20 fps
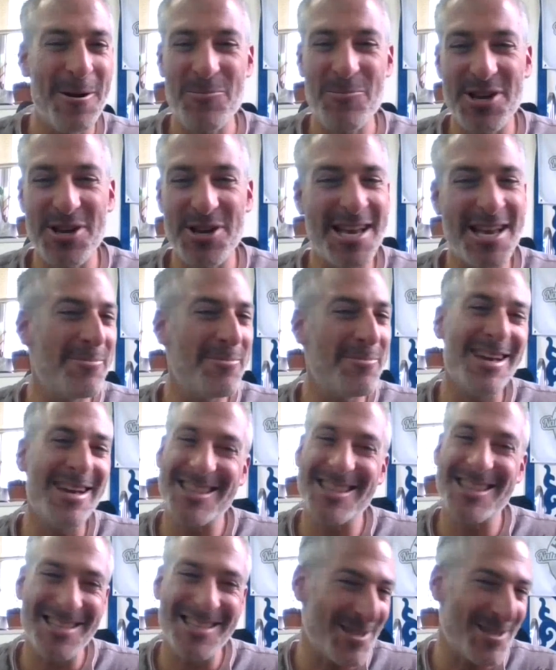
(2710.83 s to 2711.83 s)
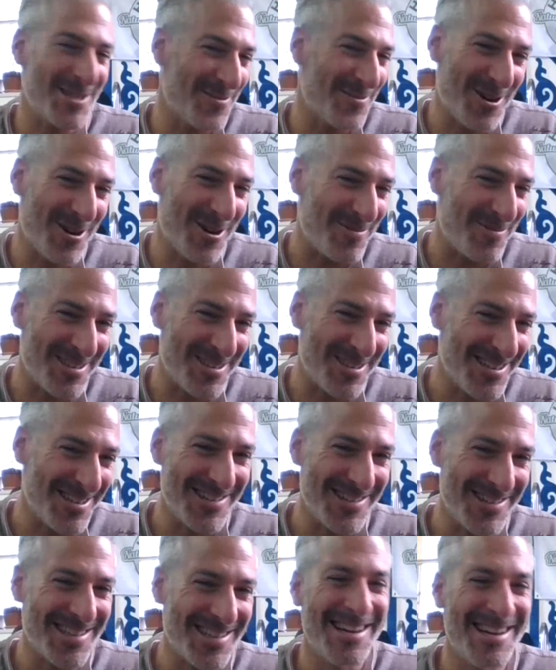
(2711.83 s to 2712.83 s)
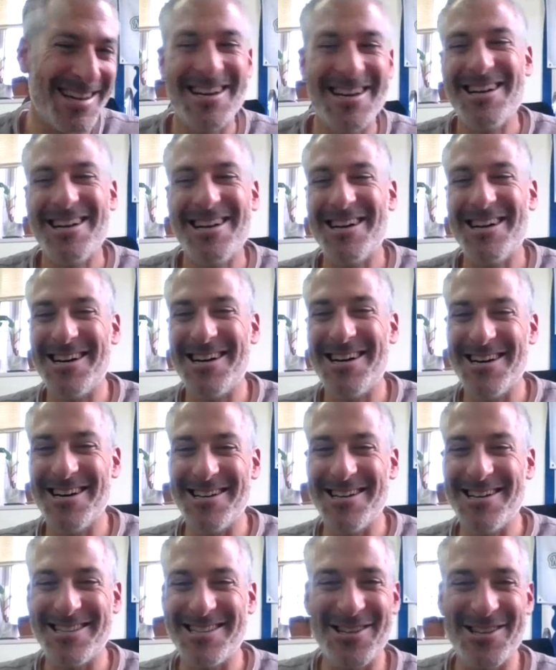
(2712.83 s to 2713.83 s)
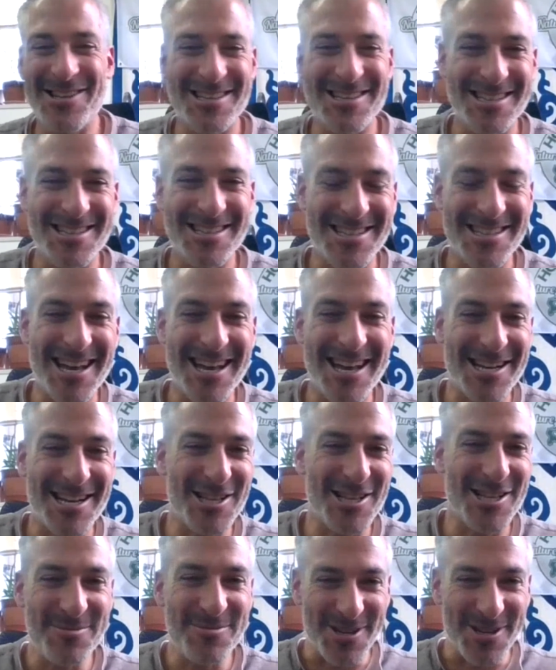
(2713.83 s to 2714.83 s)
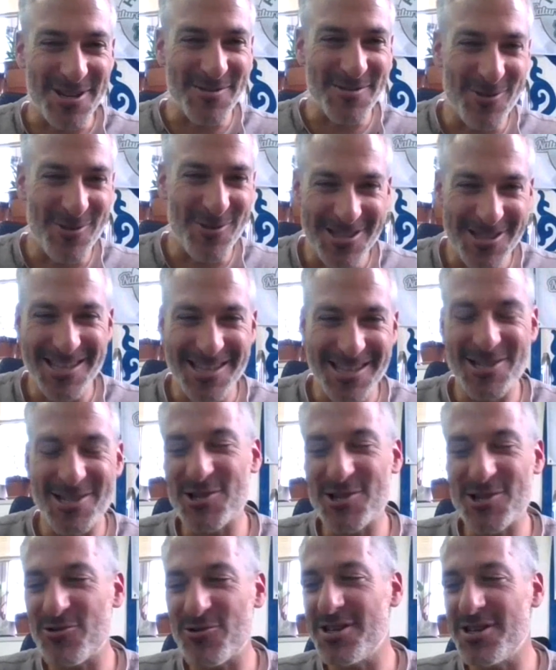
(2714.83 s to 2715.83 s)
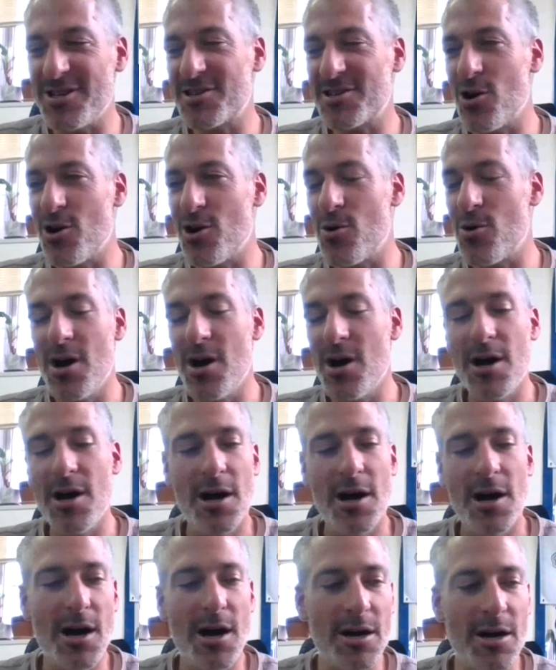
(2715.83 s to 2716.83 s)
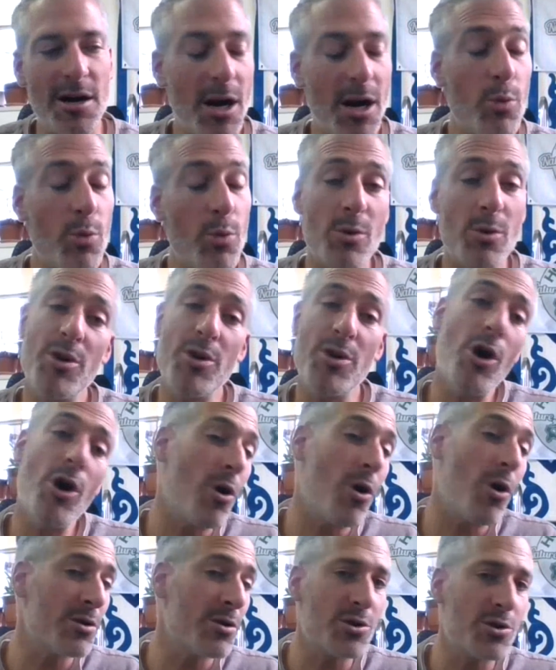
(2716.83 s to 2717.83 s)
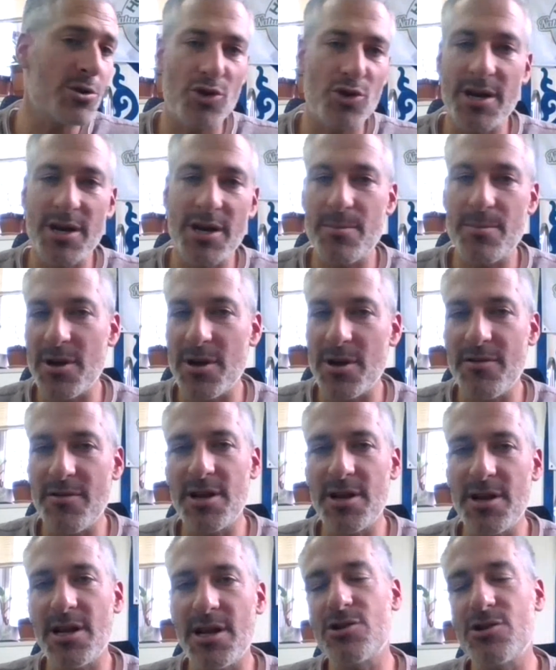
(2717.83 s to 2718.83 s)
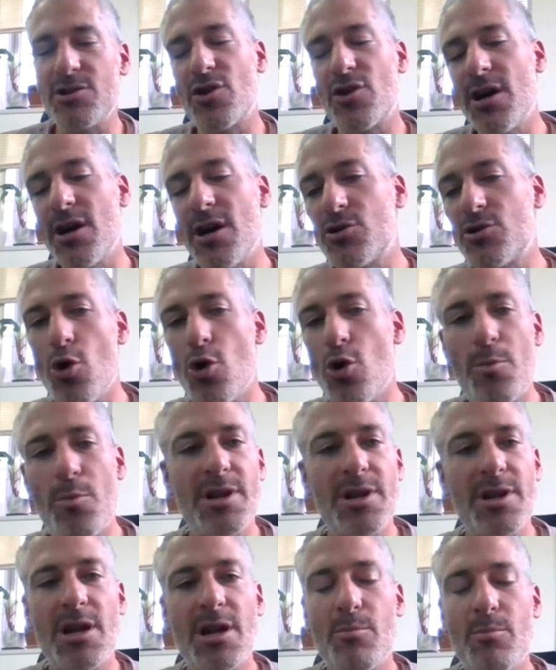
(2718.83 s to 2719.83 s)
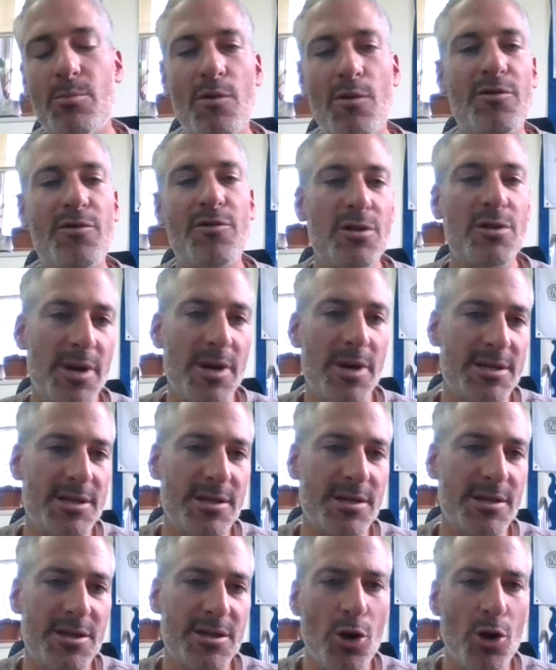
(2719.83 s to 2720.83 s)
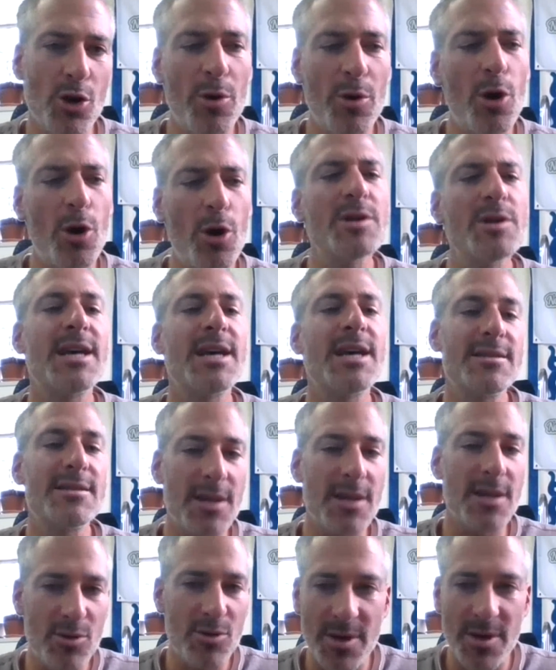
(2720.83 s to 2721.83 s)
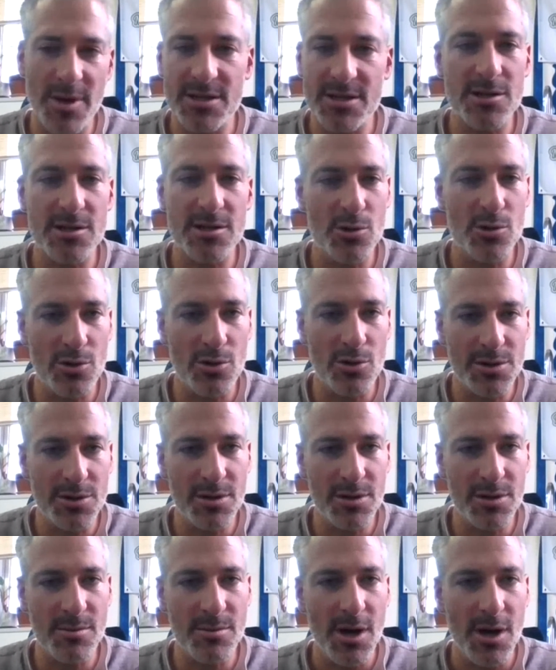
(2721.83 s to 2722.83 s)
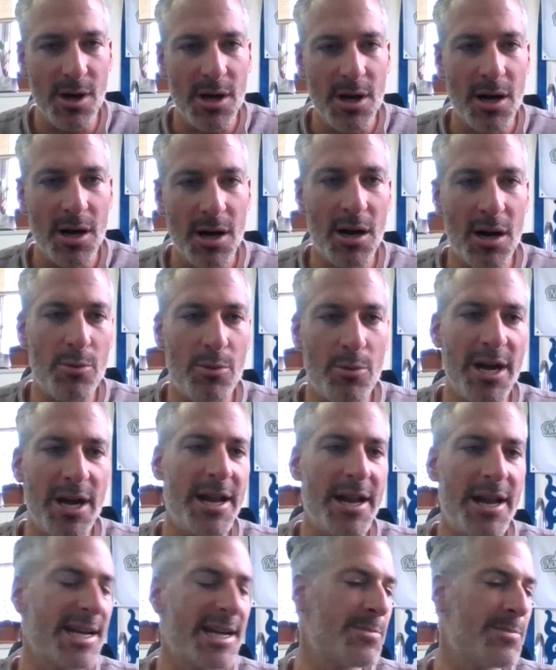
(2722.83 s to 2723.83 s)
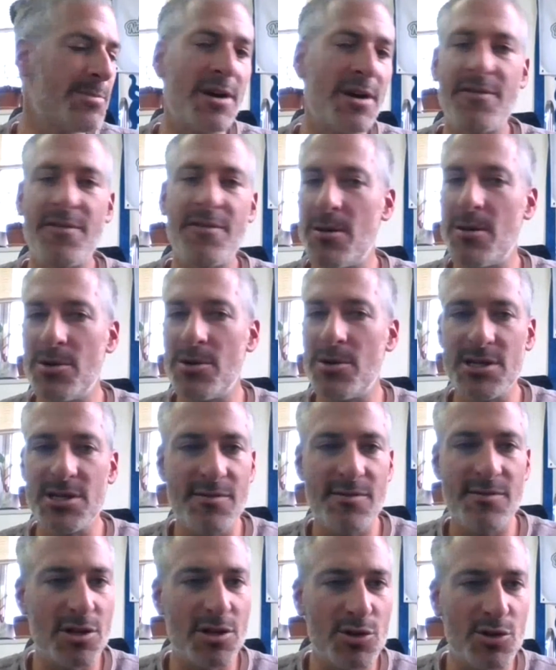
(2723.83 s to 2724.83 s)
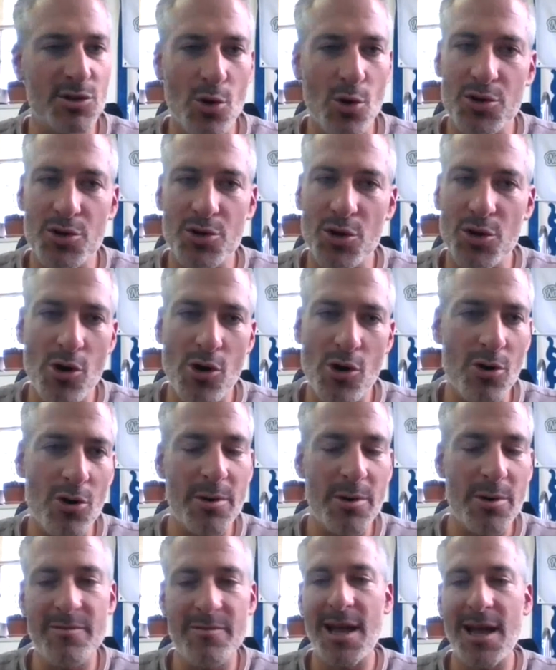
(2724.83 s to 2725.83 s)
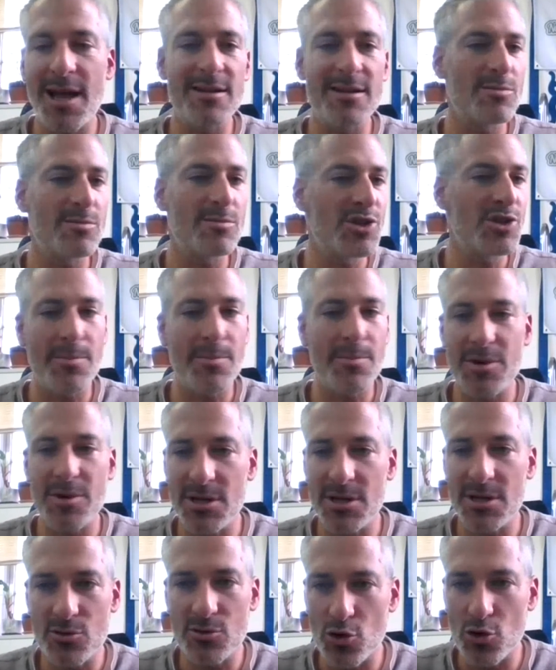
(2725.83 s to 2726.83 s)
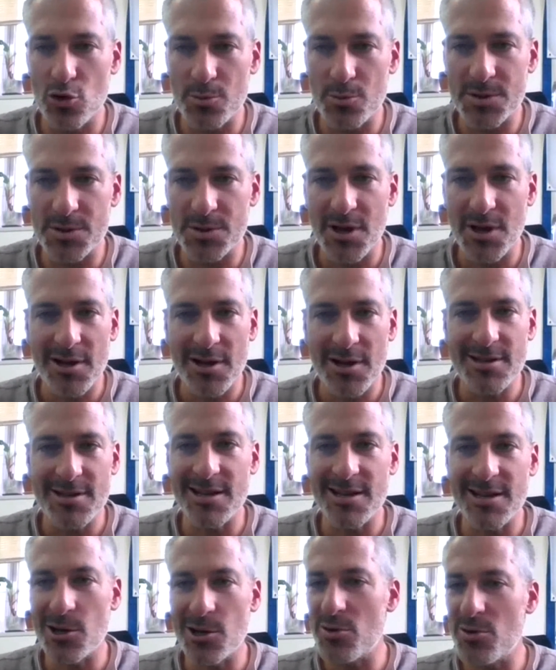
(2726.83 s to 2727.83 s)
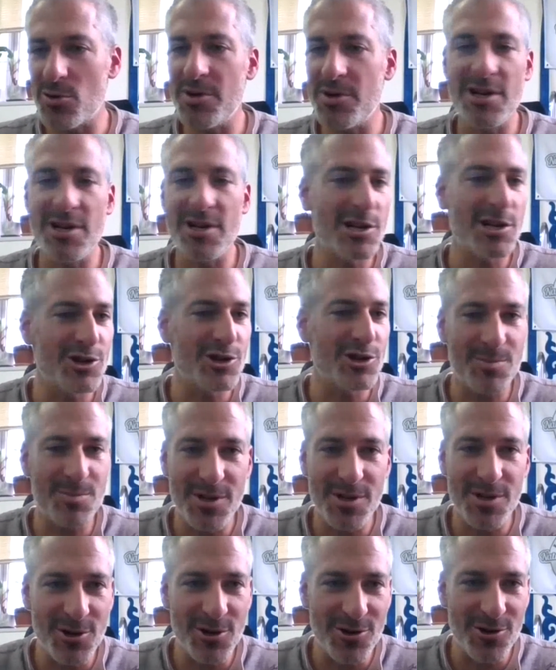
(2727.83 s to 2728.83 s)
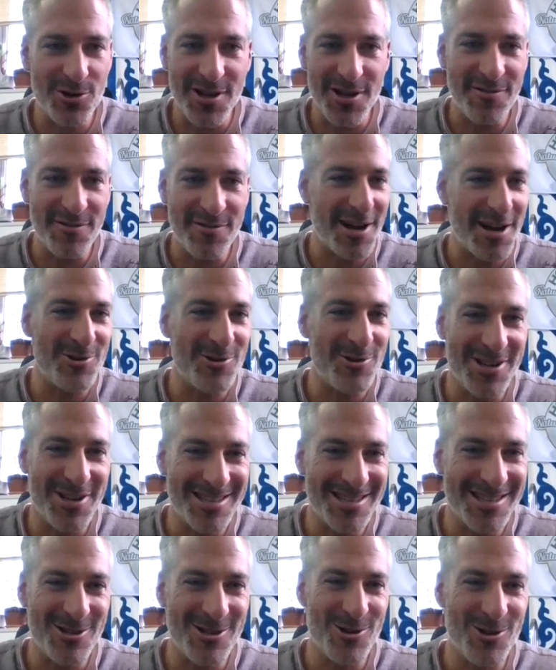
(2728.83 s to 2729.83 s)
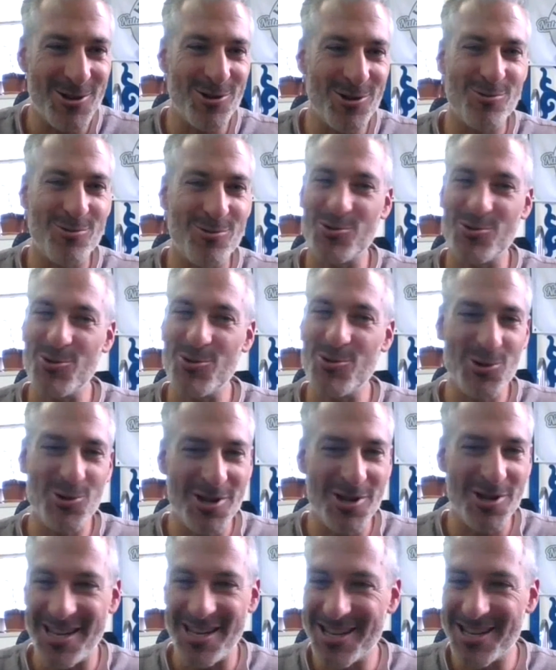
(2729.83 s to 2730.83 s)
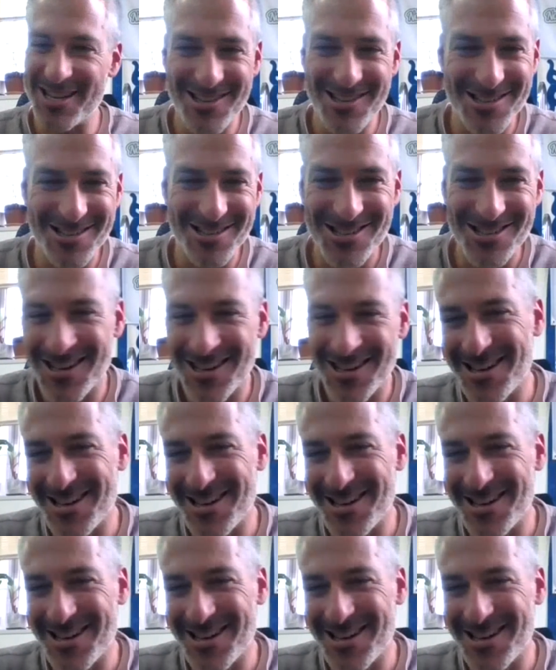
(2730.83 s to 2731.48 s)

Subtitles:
You can't make this stuff up. It's just cataclysmic for the industry. So yeah, we are also trying to pivot and trying to open it up more for domestic. We always had some domestic tourism. We had expat families living in Tokyo, or we even had some Japanese groups that there would be an English speaker and they found us, through Google in English,